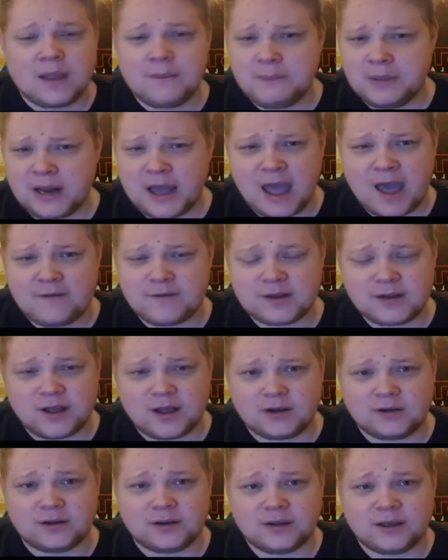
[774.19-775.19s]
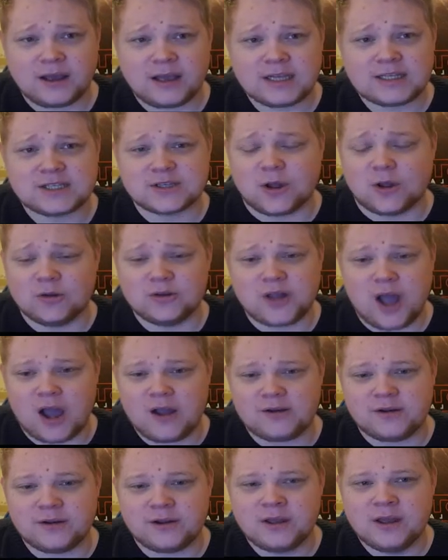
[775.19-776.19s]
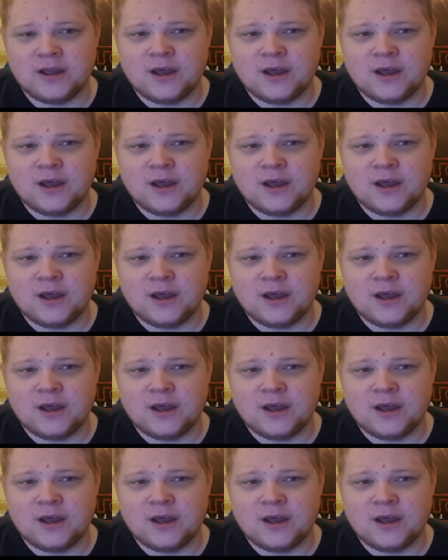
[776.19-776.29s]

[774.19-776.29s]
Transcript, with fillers: But I haven't done. It's all done.